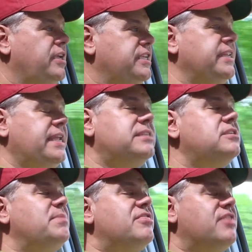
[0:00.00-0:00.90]
You need
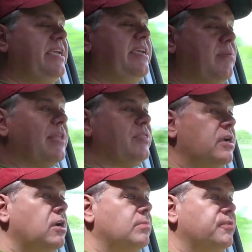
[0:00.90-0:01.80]
to be thinking about the
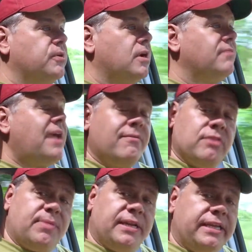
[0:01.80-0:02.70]
comfort of
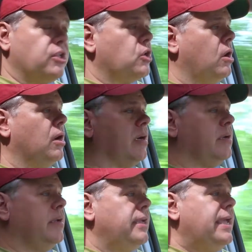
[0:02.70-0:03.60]
everybody in the car.
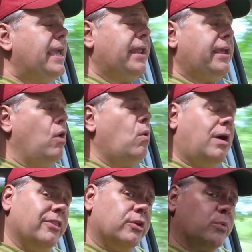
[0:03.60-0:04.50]
And I know
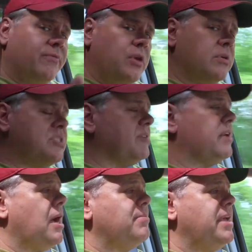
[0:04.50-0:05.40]
other reviewers have
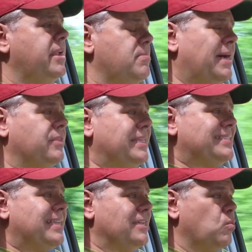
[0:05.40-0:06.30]
commented about
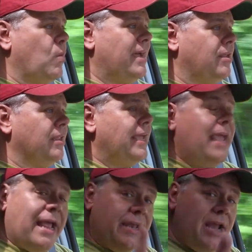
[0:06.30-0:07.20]
this as well,
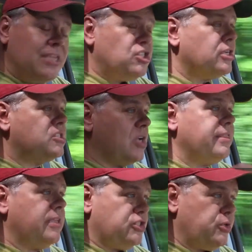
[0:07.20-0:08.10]
and not just
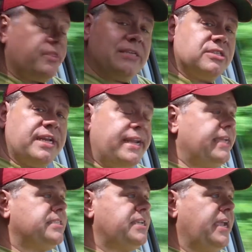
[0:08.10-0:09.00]
on the
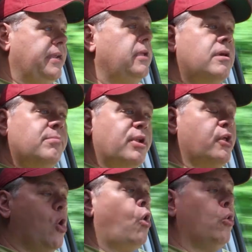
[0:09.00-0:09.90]
2018, but
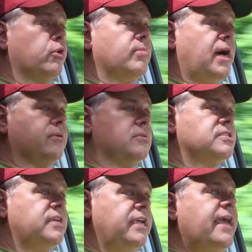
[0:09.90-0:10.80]
on older
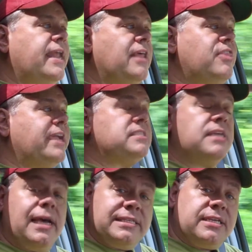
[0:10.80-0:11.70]
models. And I think it's
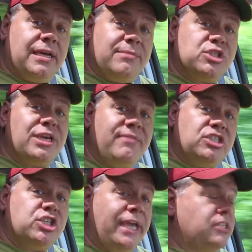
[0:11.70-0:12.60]
high time Chevy
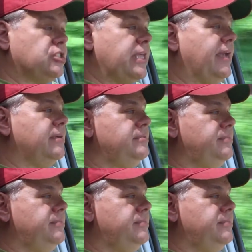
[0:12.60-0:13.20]
changed that.